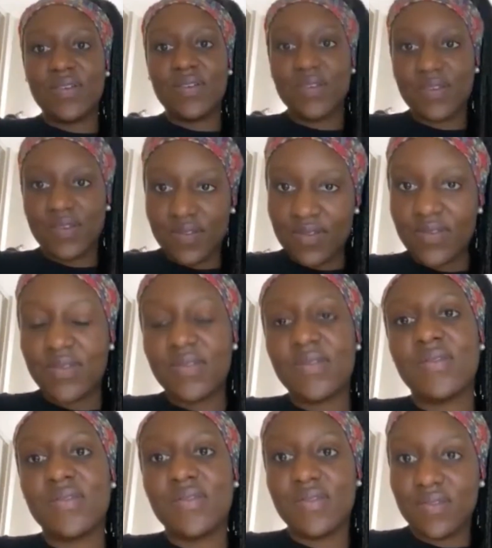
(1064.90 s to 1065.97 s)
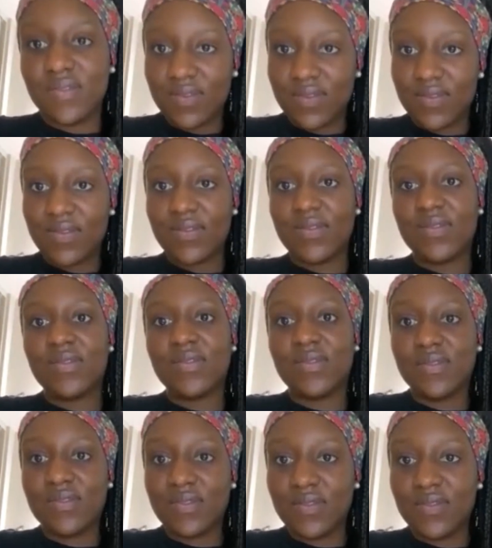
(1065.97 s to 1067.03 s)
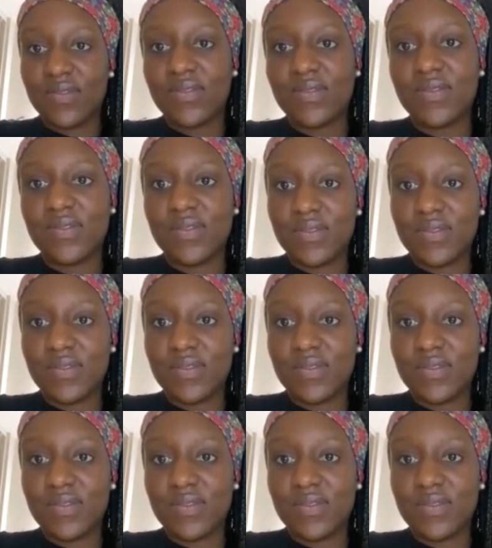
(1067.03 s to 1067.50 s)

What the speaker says: So it was just an enriching experience.